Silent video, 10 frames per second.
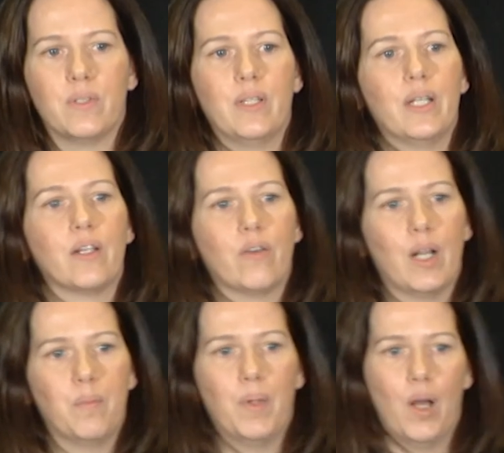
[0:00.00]
with it
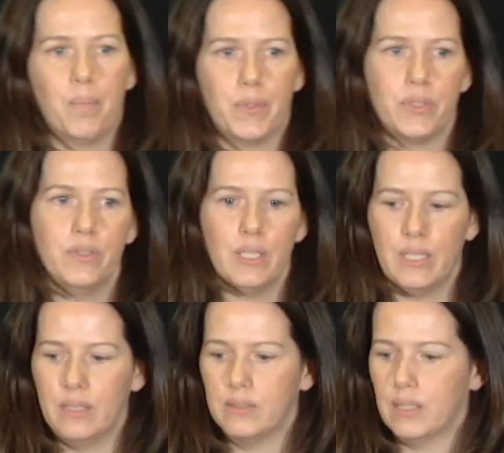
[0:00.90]
incredible
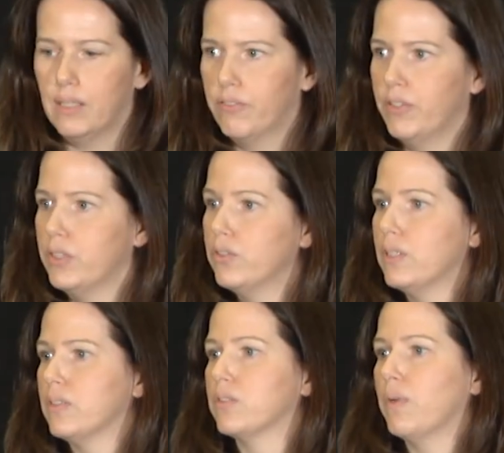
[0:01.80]
opportunities. And if we do
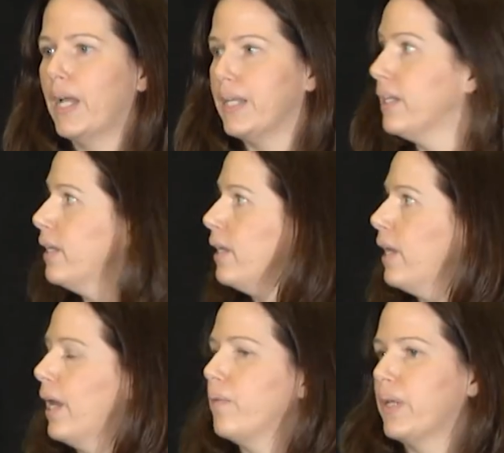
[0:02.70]
this right,
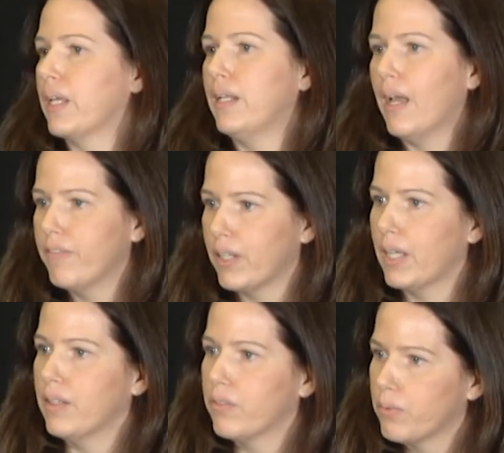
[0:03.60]
and we can
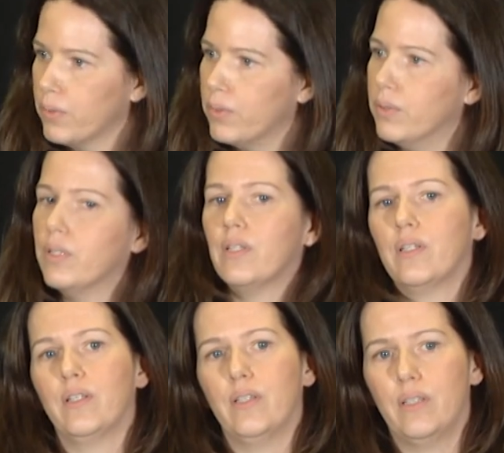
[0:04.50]
navigate through
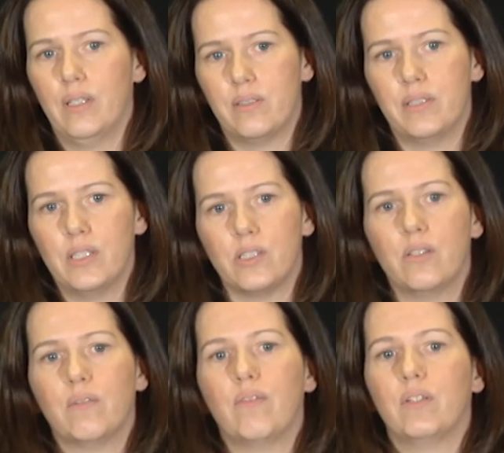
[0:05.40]
this
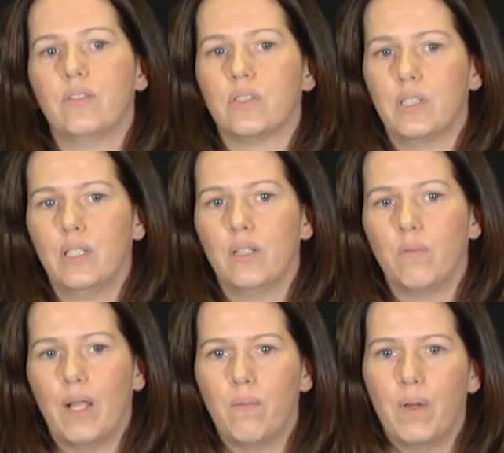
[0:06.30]
digital revolution in the
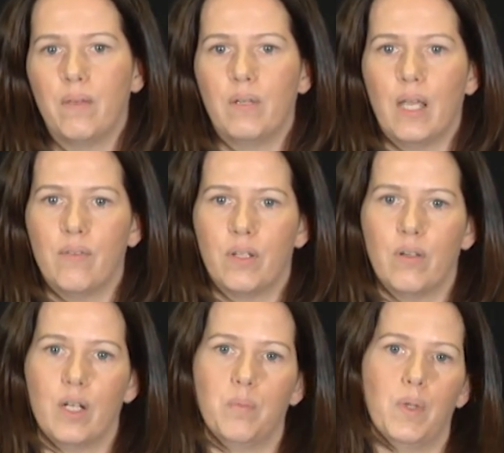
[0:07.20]
right way, we have
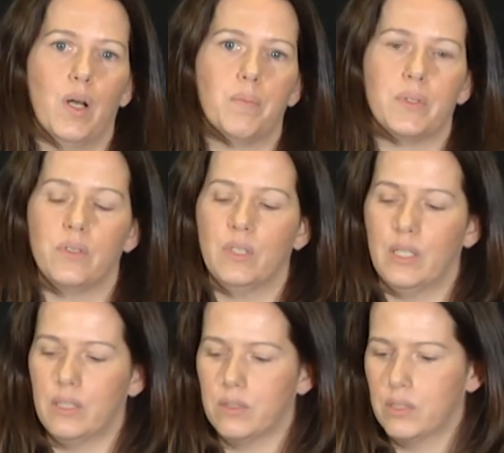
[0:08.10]
incredible
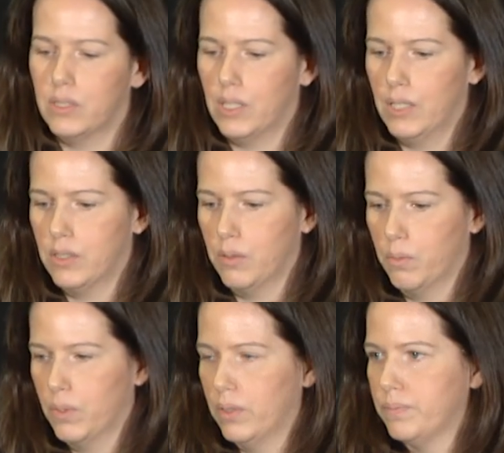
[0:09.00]
opportunities to change the
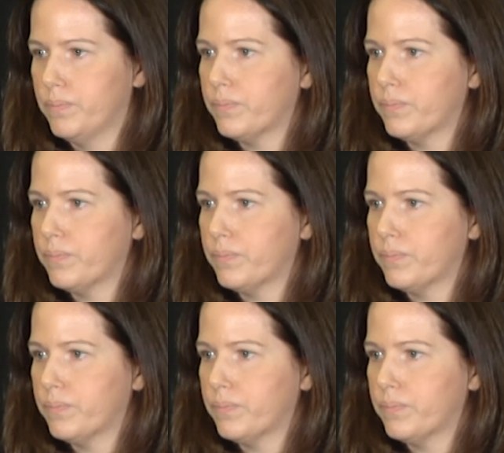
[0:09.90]
world.